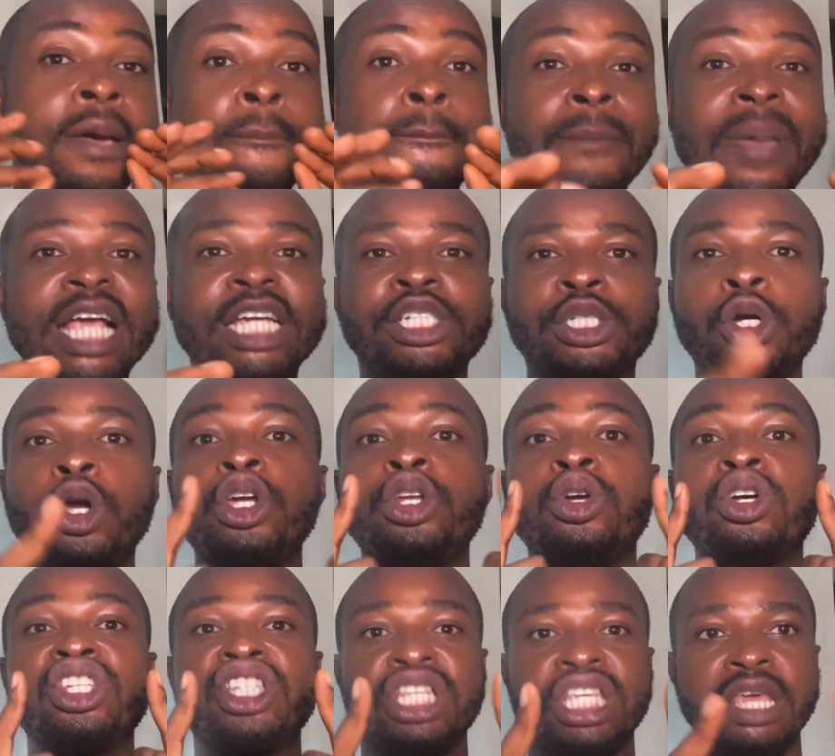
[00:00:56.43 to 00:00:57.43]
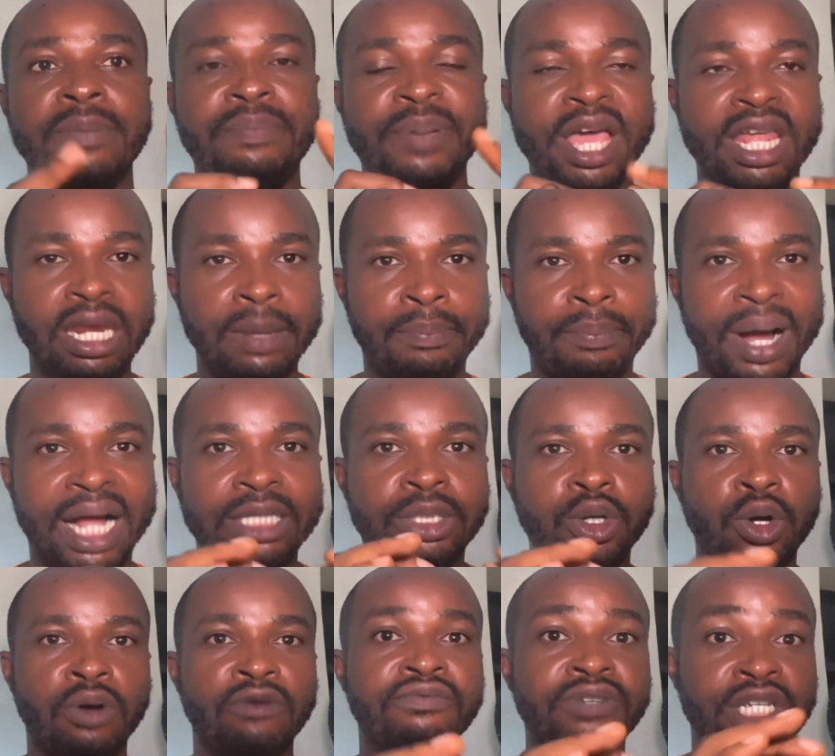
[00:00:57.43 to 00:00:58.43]
Make sure you don't skip any part
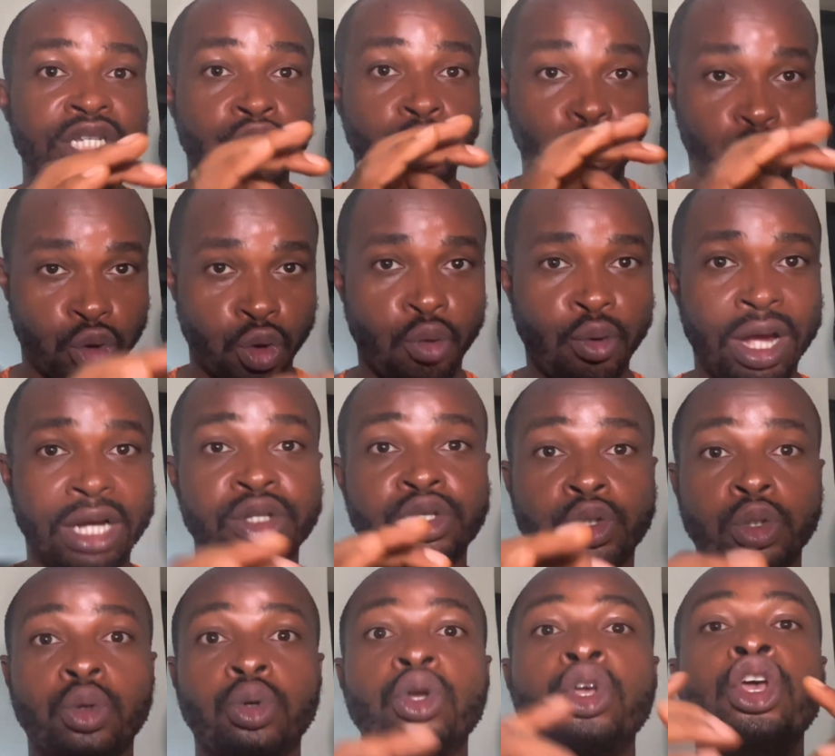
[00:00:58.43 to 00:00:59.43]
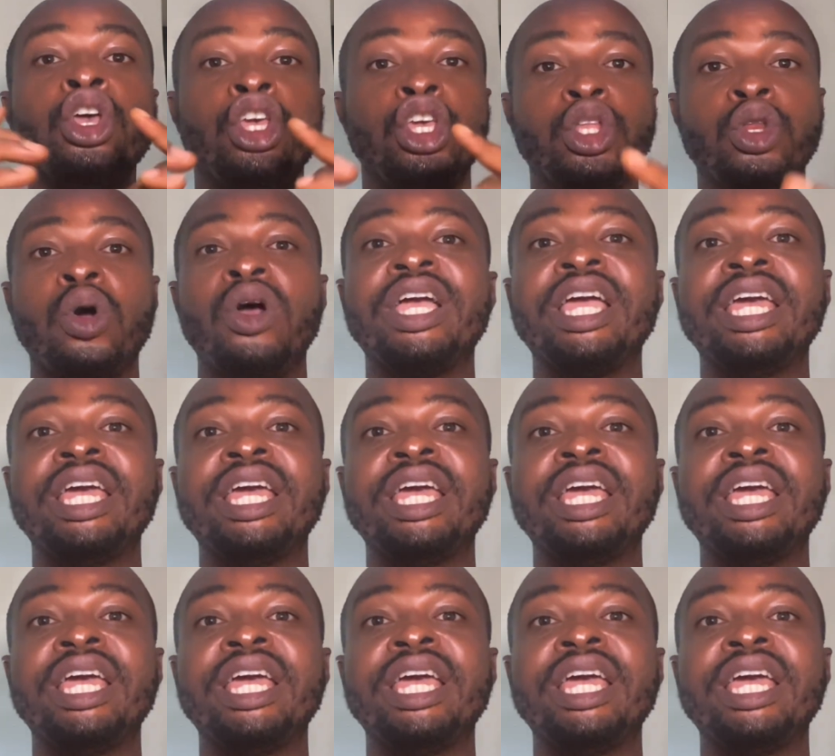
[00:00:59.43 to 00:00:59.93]
of this tutorial so you don't